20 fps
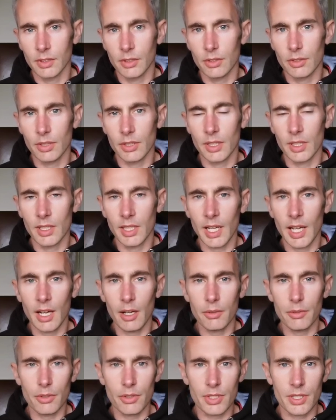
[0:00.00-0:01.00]
you can
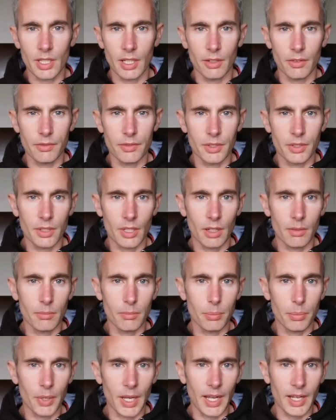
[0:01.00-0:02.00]
allow yourself to
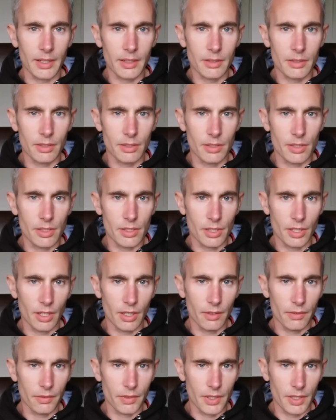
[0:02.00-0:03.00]
come back to the
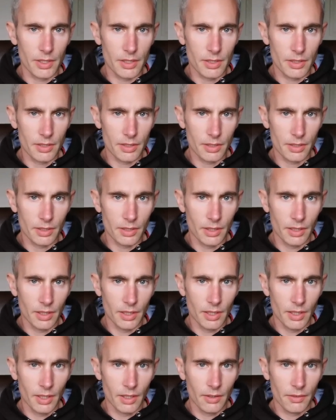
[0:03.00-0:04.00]
surface,
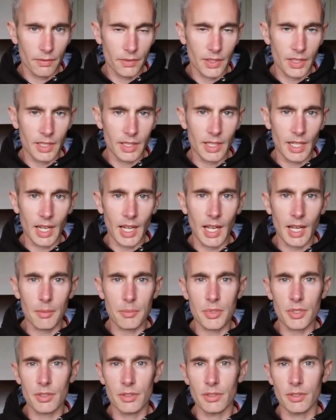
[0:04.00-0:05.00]
feeling
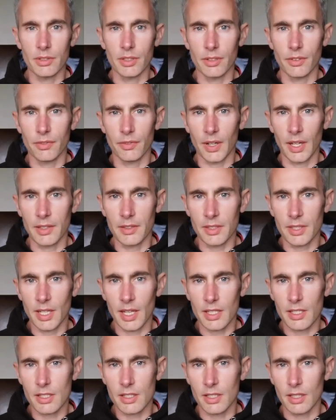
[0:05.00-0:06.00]
absolutely
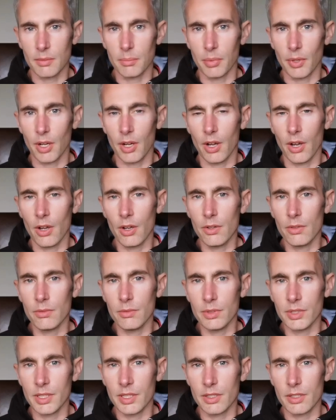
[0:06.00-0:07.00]
fantastic, but
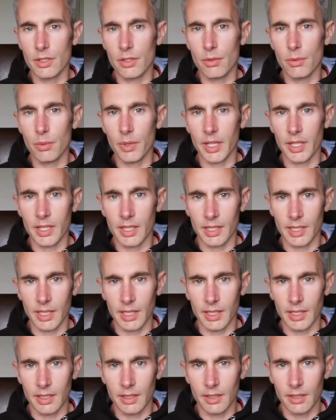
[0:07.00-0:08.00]
only as
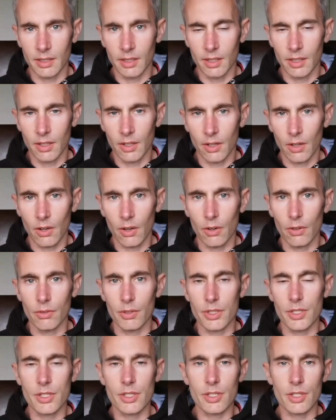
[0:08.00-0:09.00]
quickly
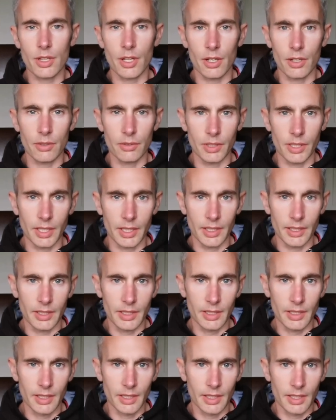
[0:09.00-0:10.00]
or as
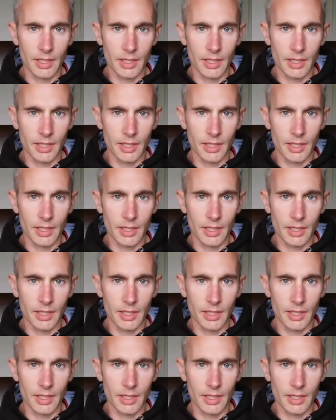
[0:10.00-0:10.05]
slowly